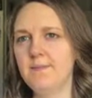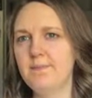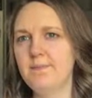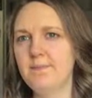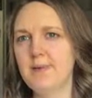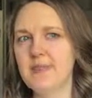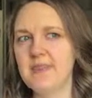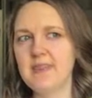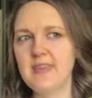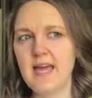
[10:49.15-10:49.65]

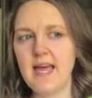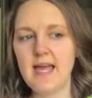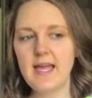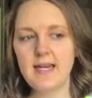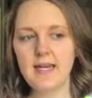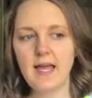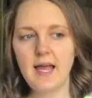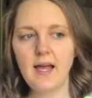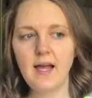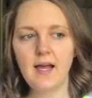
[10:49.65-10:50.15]
but
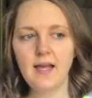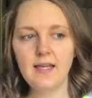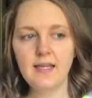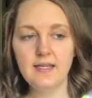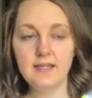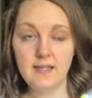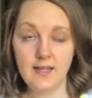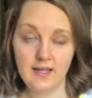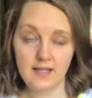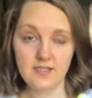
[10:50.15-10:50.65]
then
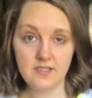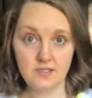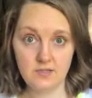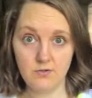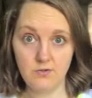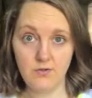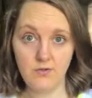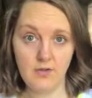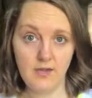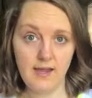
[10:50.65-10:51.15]
in high
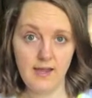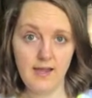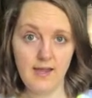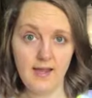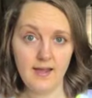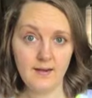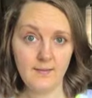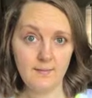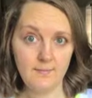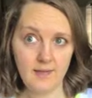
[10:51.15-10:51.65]
school, I
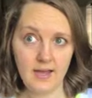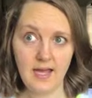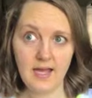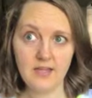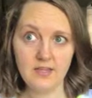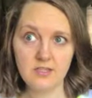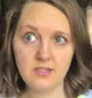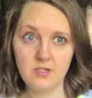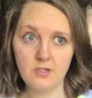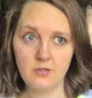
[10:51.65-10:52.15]
had a
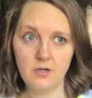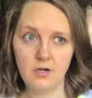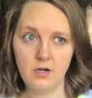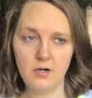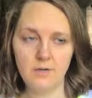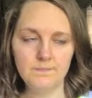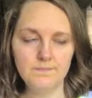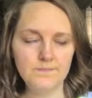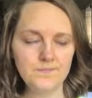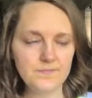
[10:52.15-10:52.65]
math
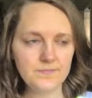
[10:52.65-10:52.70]
tutor,